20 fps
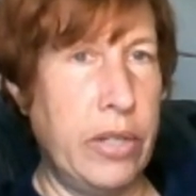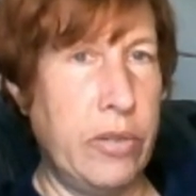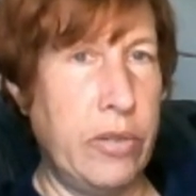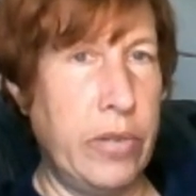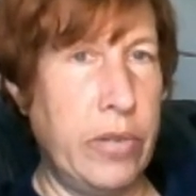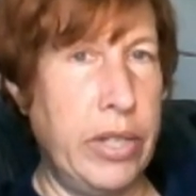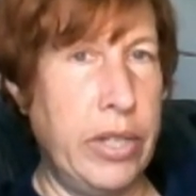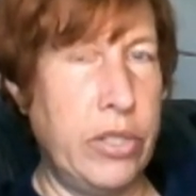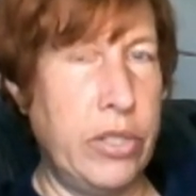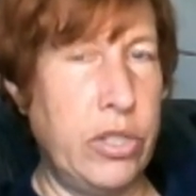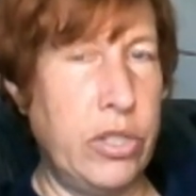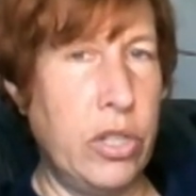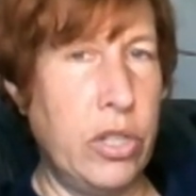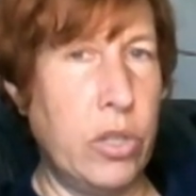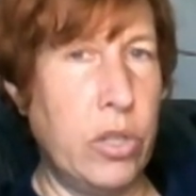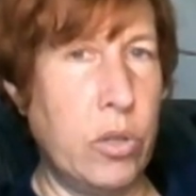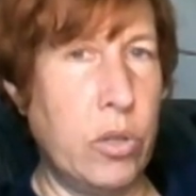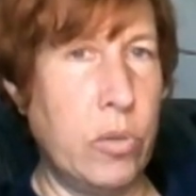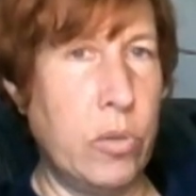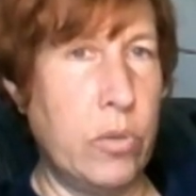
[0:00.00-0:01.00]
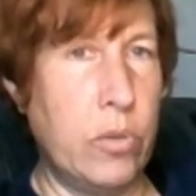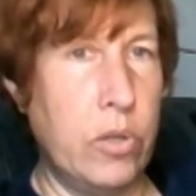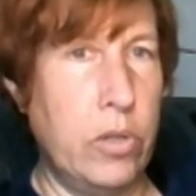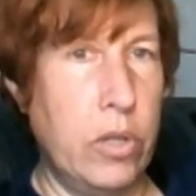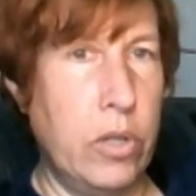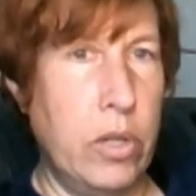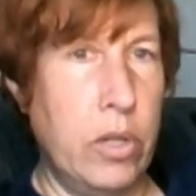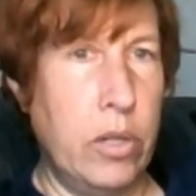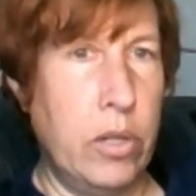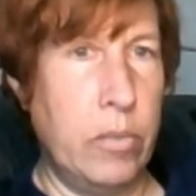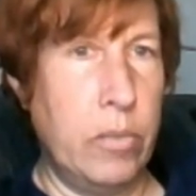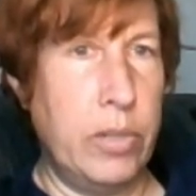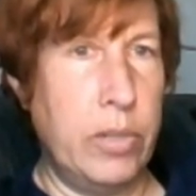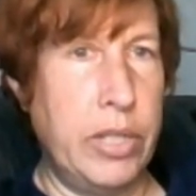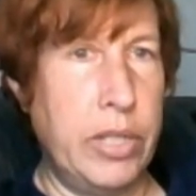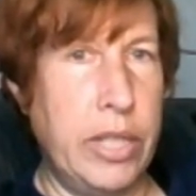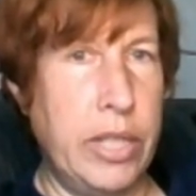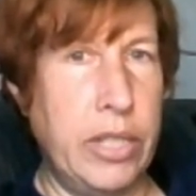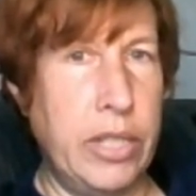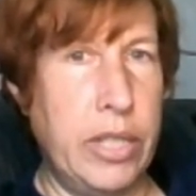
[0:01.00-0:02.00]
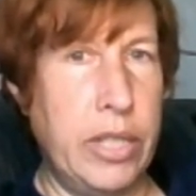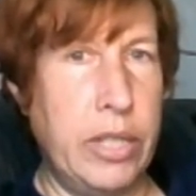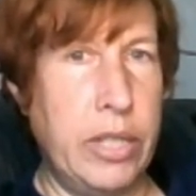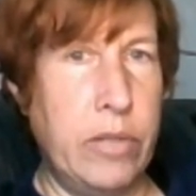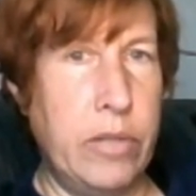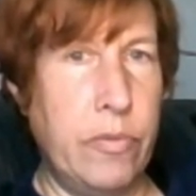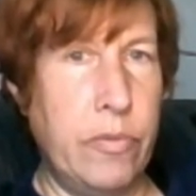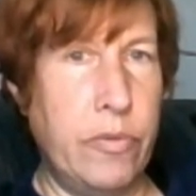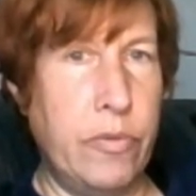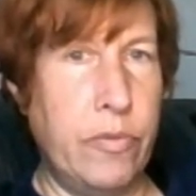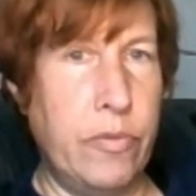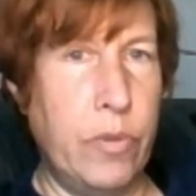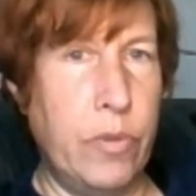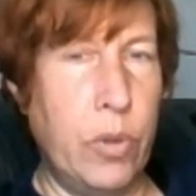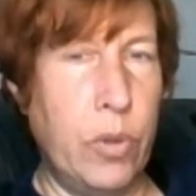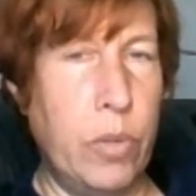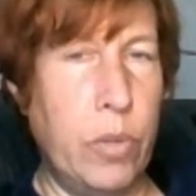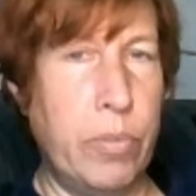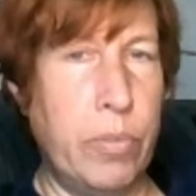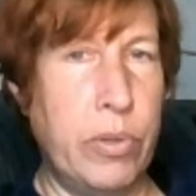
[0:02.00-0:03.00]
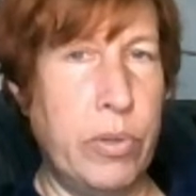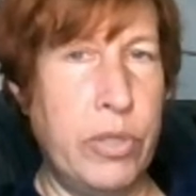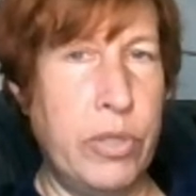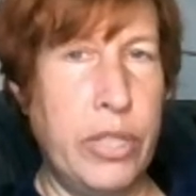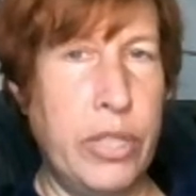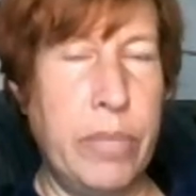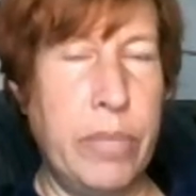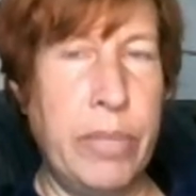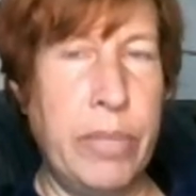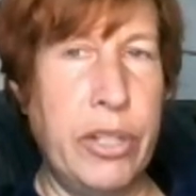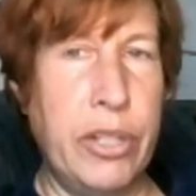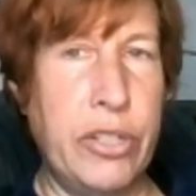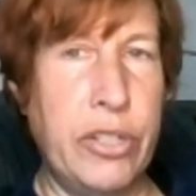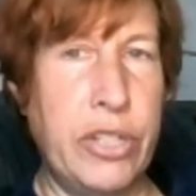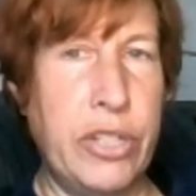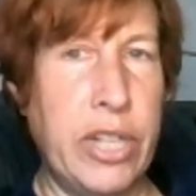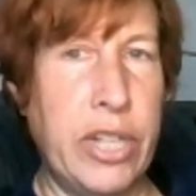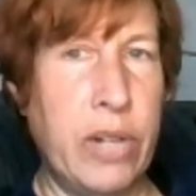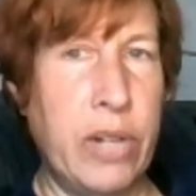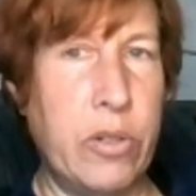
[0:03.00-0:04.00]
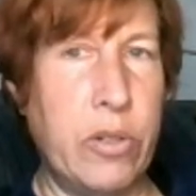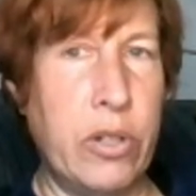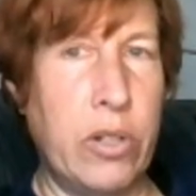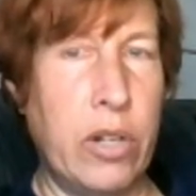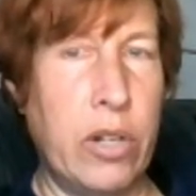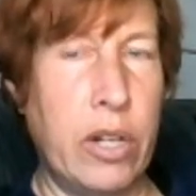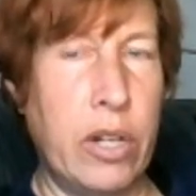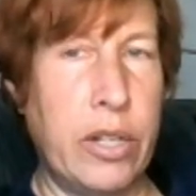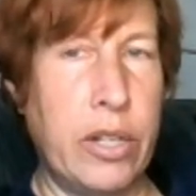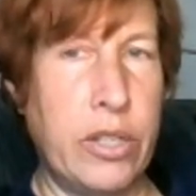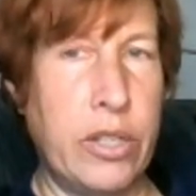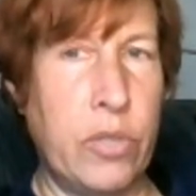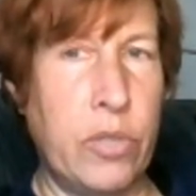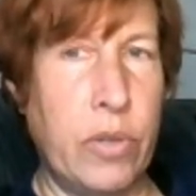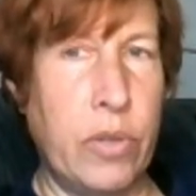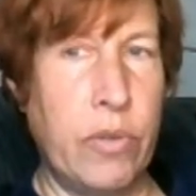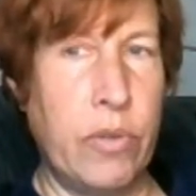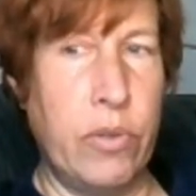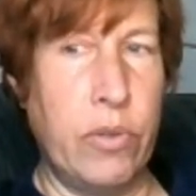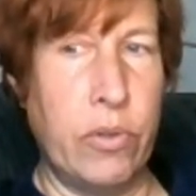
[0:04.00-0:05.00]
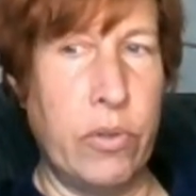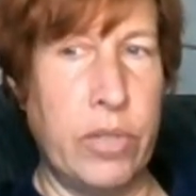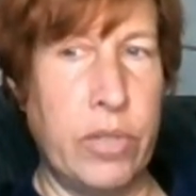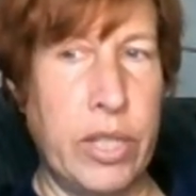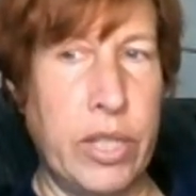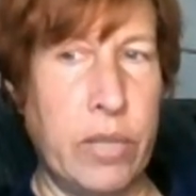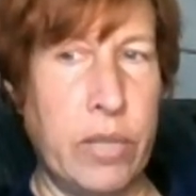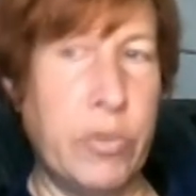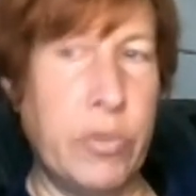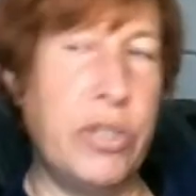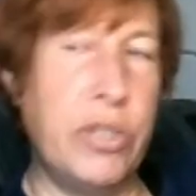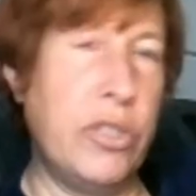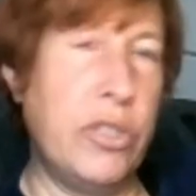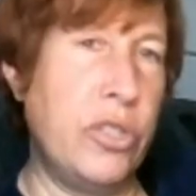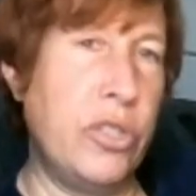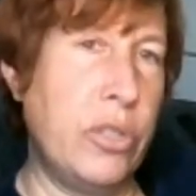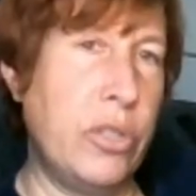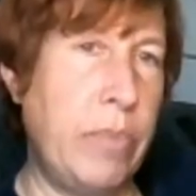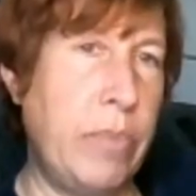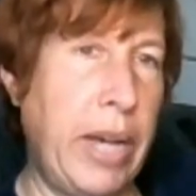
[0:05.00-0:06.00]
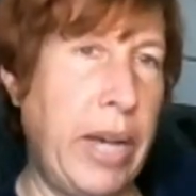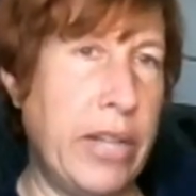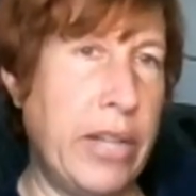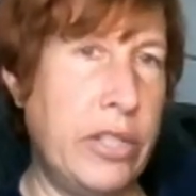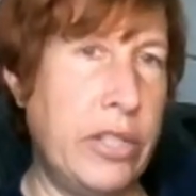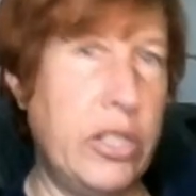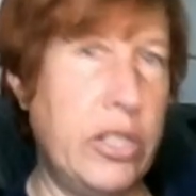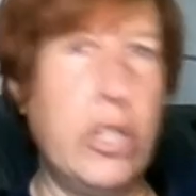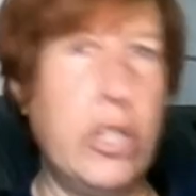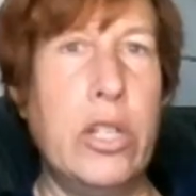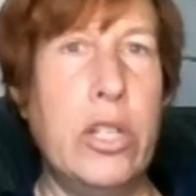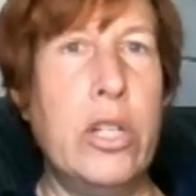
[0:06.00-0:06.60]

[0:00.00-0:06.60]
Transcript: Great show. Predicted for Perseid meteor shower August 12th, 13th, which is just past.